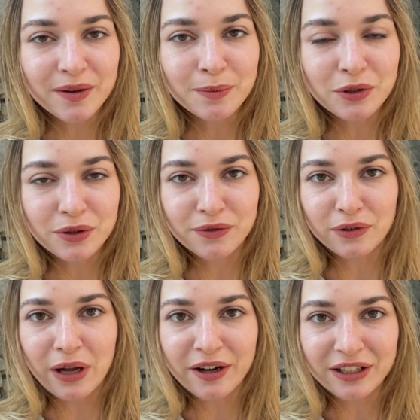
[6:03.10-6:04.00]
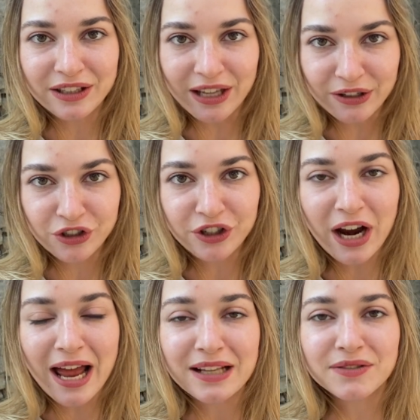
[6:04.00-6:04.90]
beautiful architecture
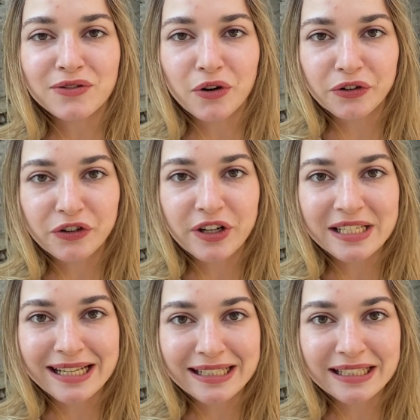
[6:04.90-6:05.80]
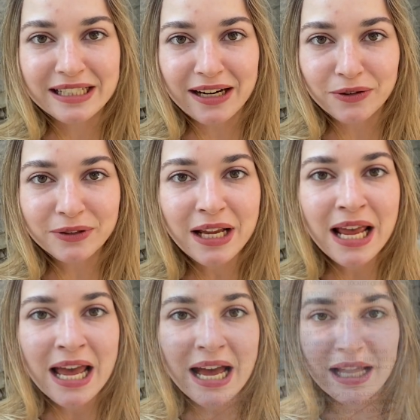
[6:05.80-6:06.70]
and fortress and town uh,